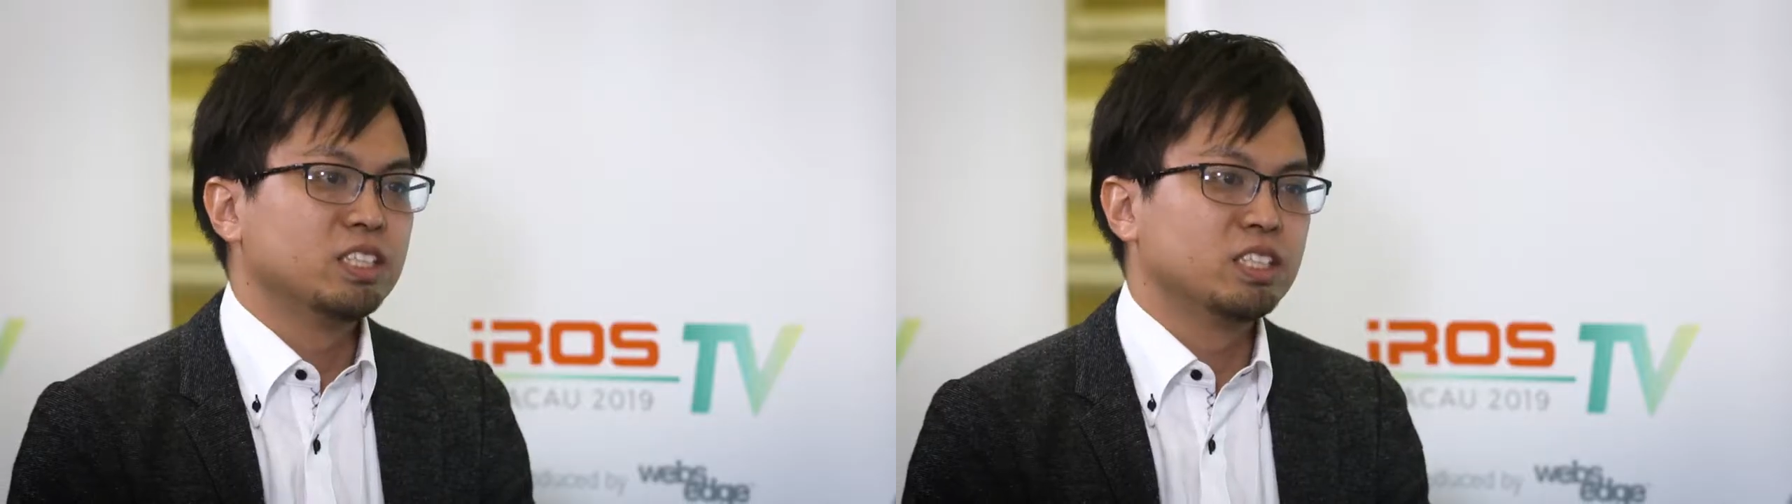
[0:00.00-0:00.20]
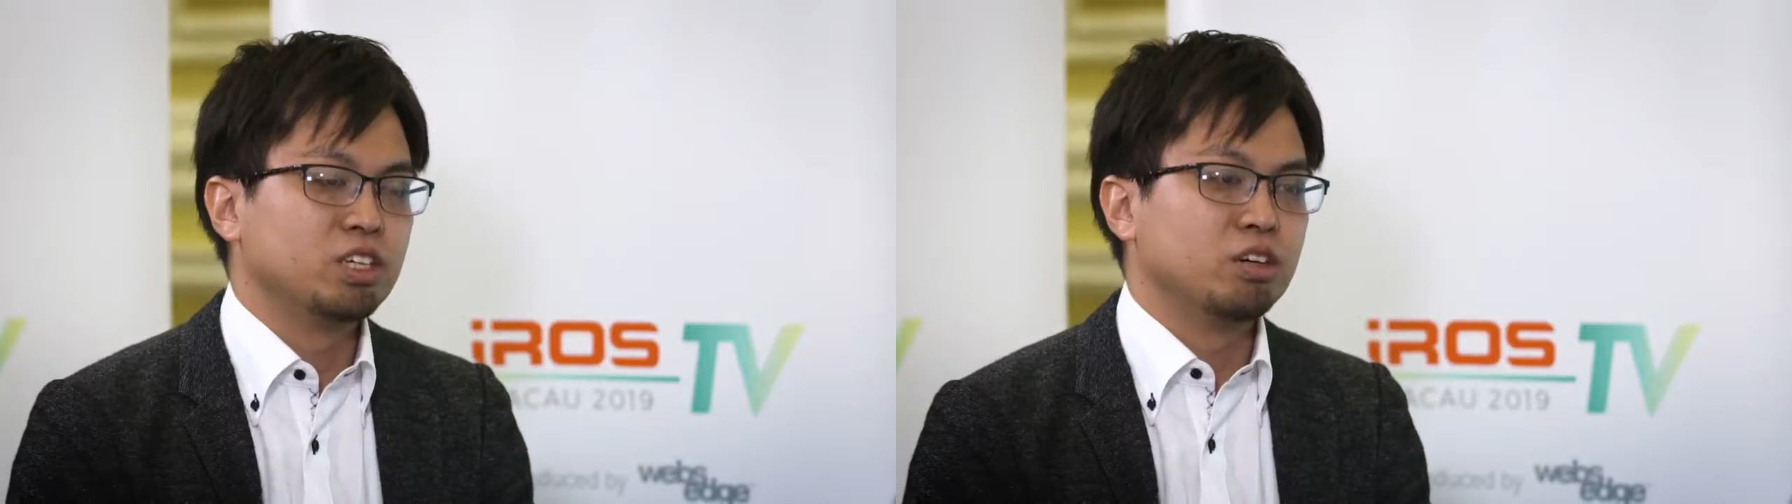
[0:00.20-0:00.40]

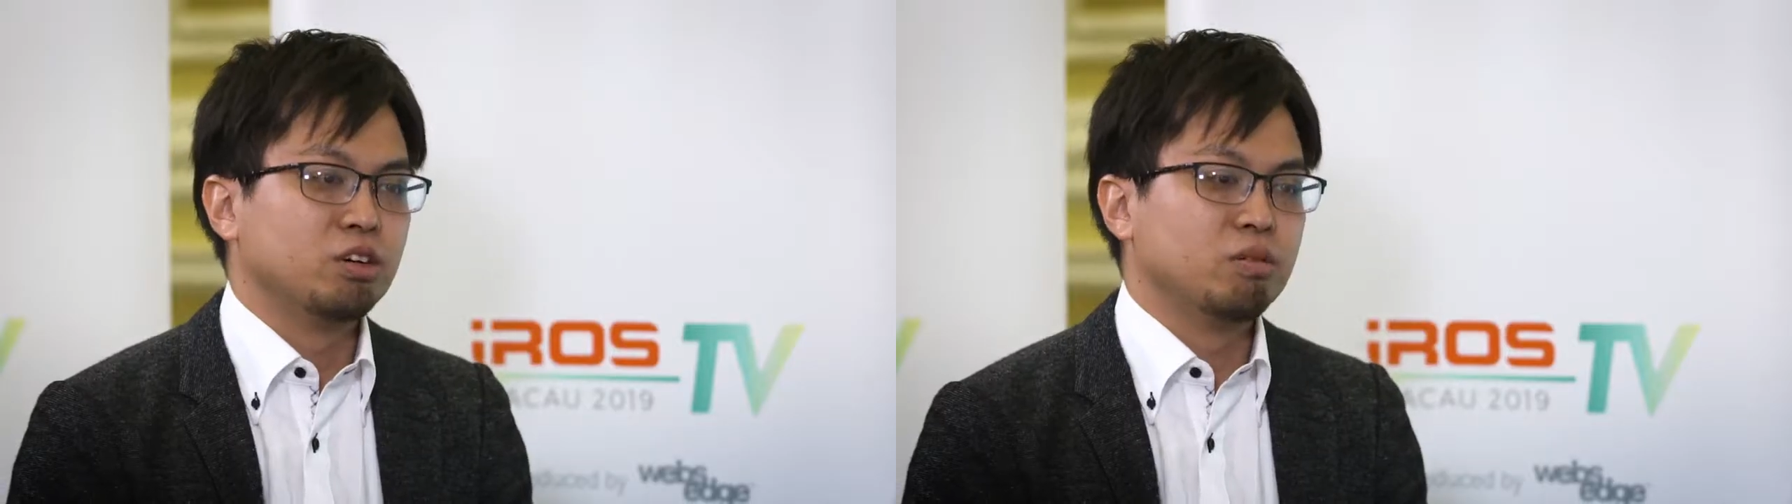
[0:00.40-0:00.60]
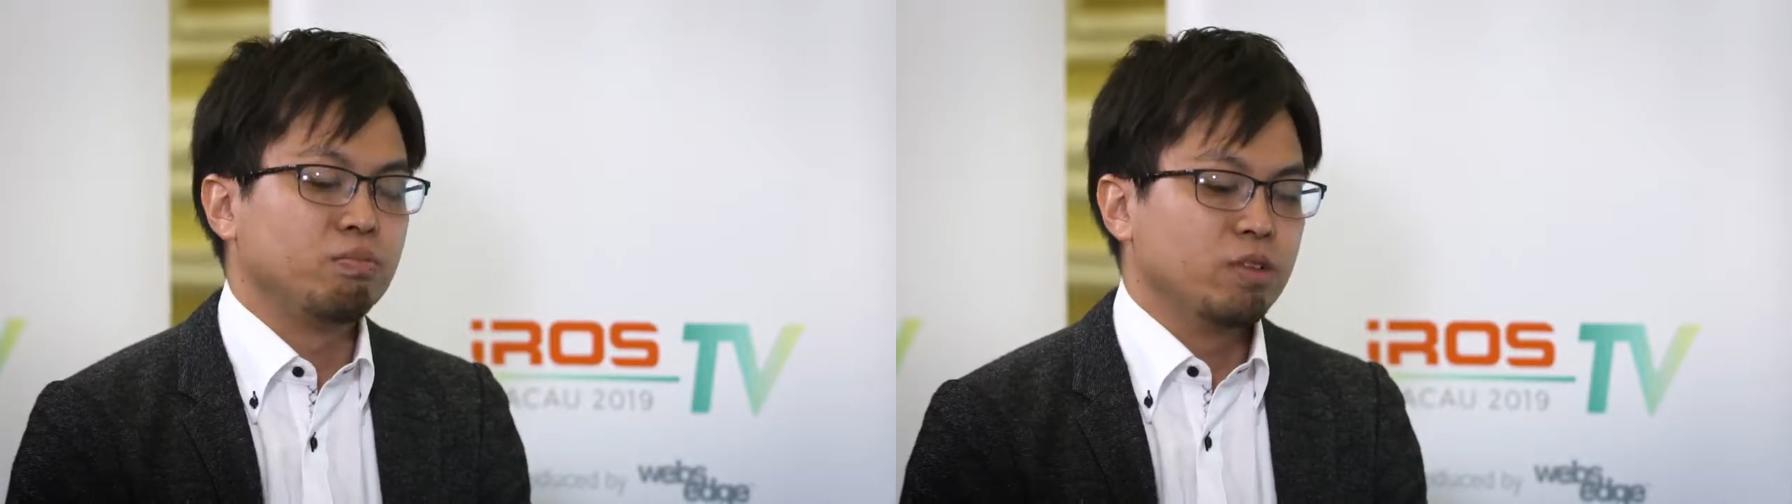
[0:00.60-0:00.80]

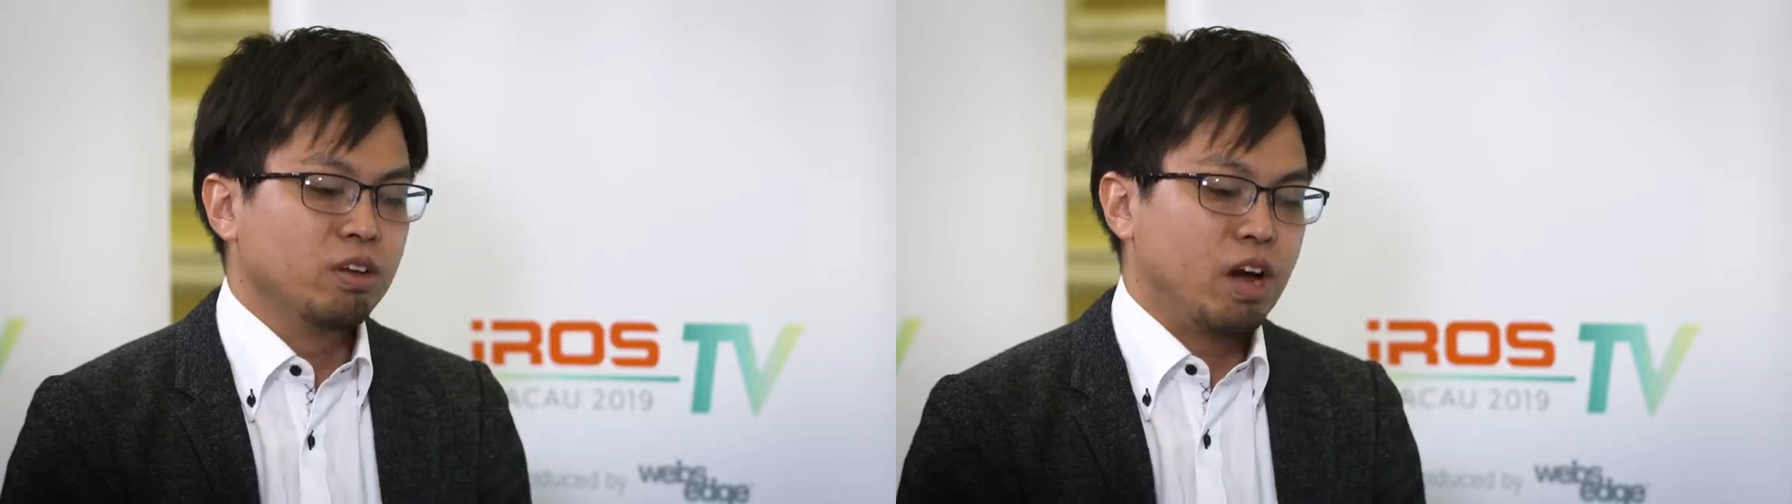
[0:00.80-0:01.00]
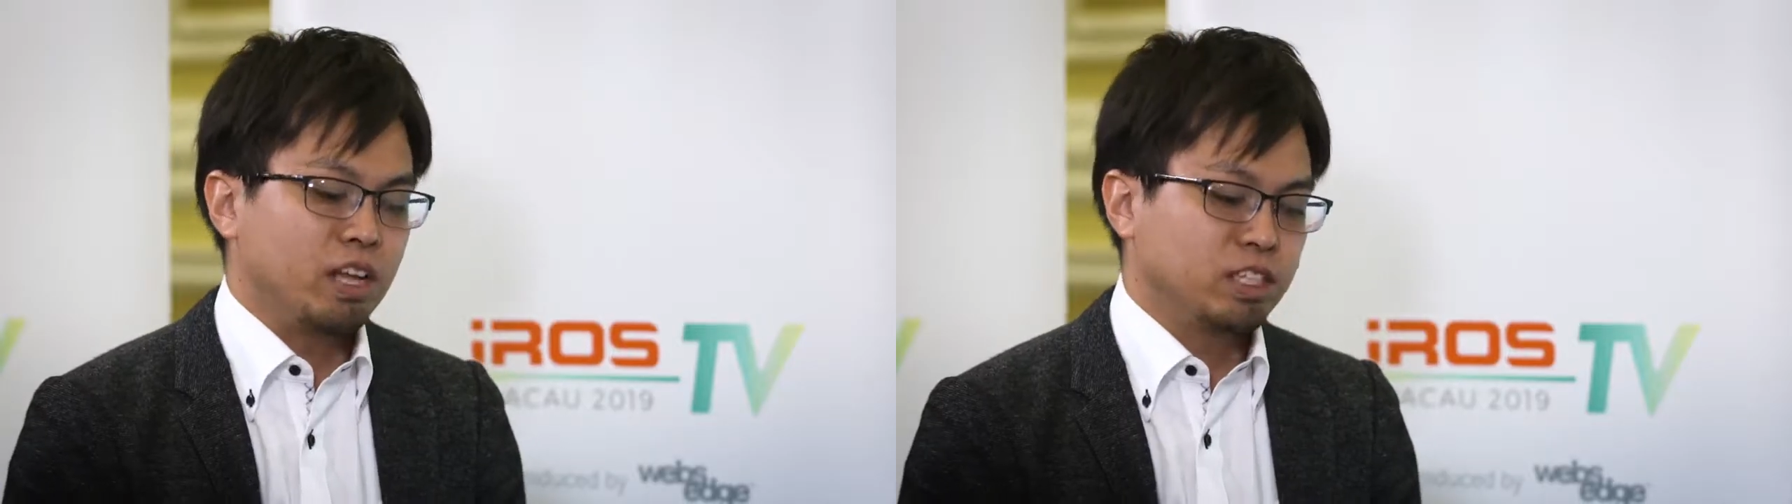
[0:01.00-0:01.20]
So
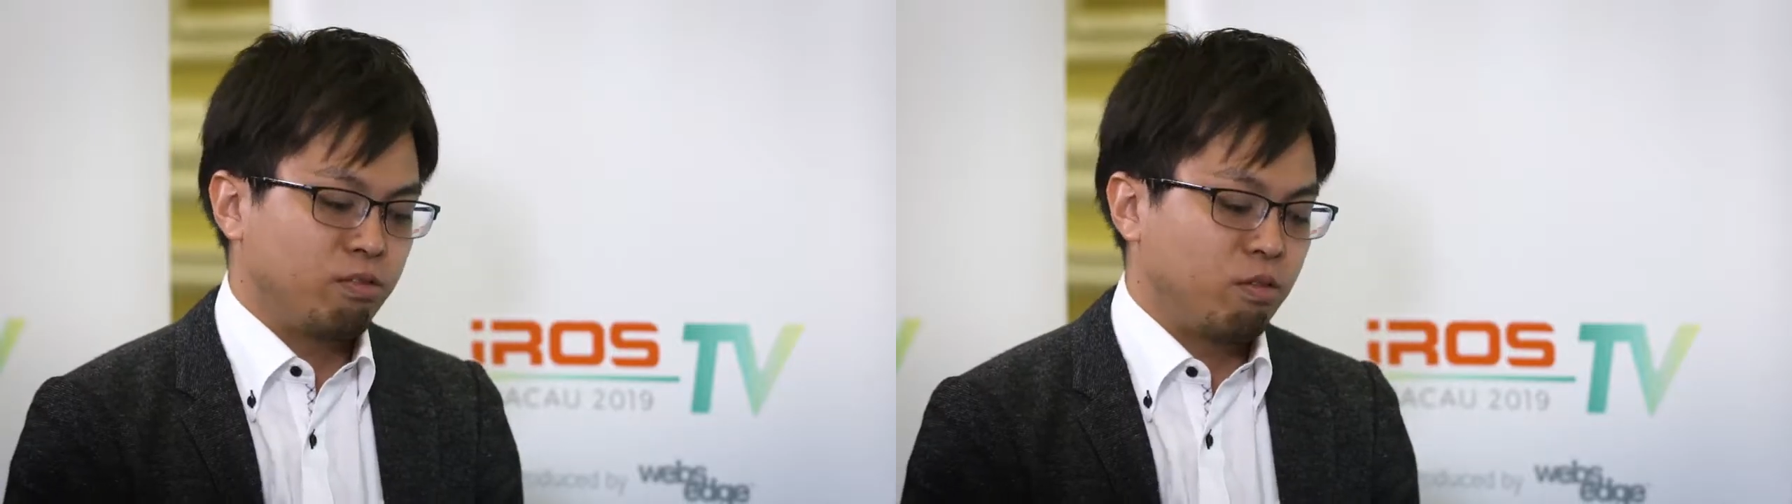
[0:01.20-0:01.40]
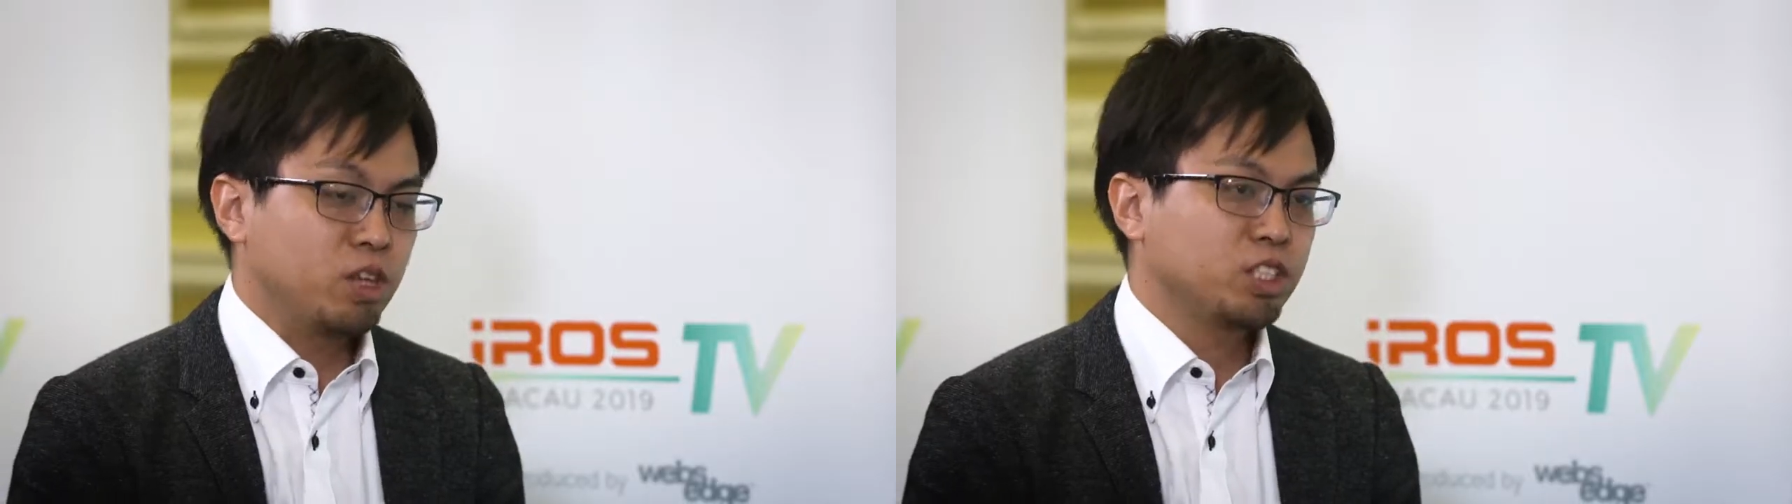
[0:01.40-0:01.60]
as a
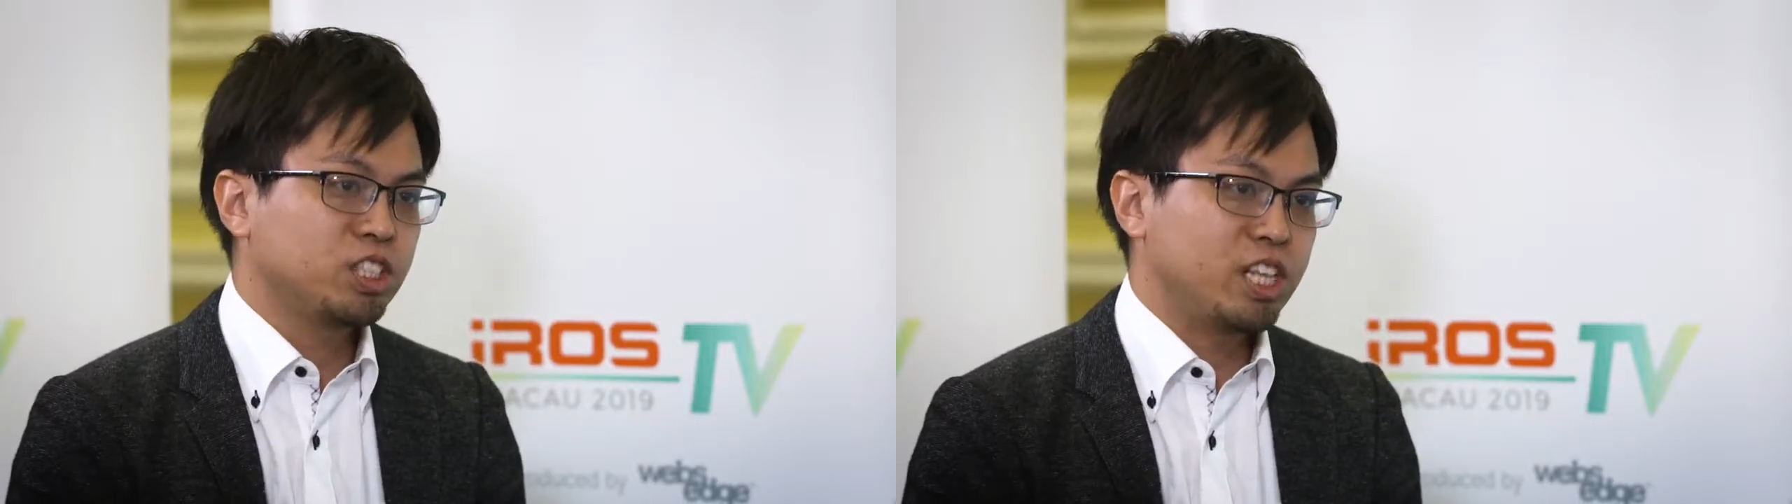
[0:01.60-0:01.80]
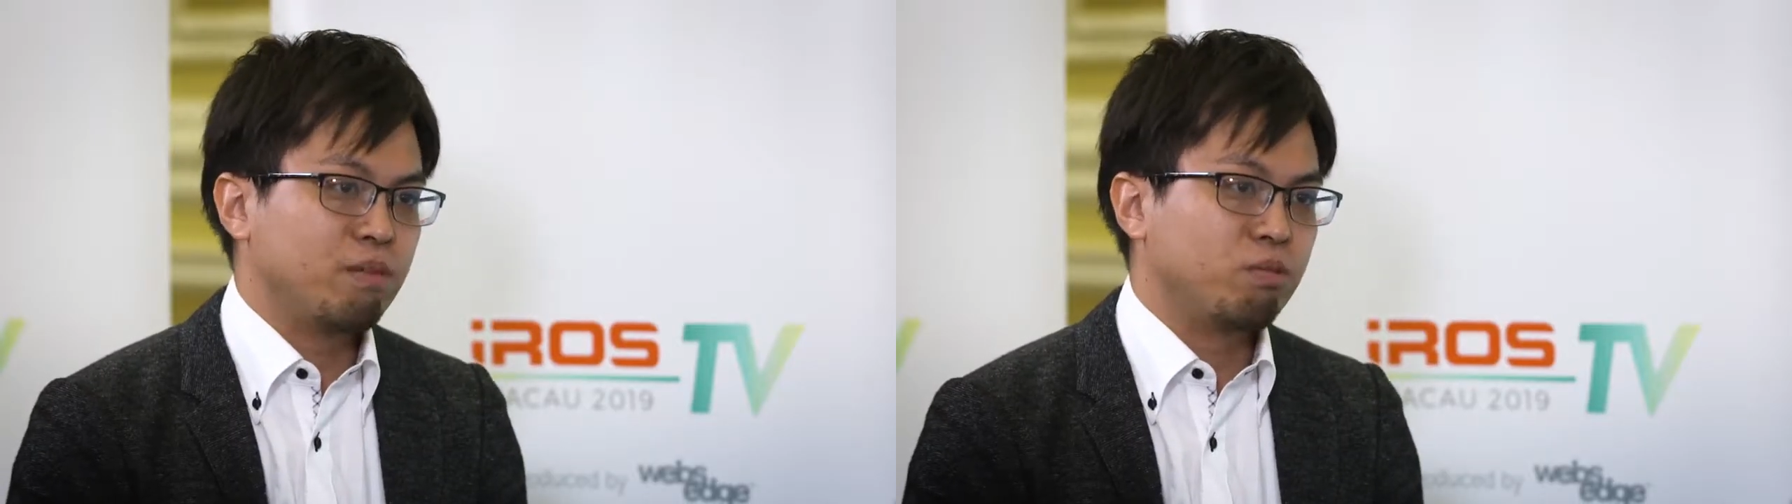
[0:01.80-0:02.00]
first
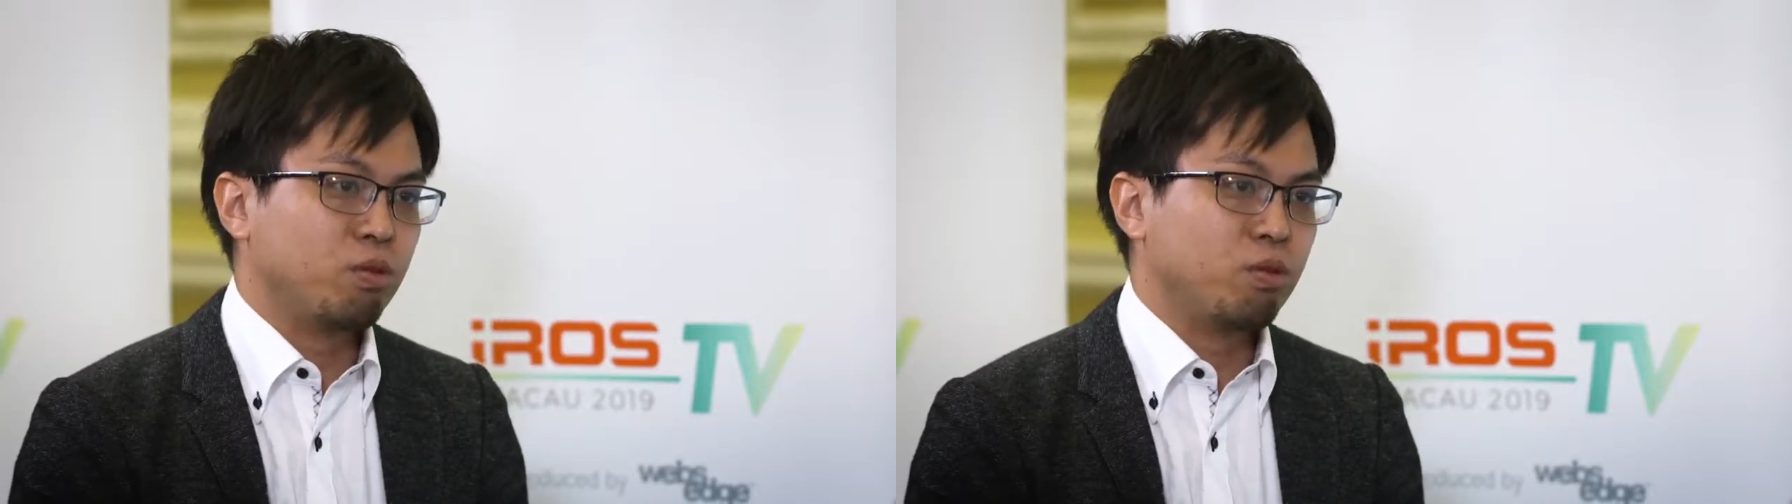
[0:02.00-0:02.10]
step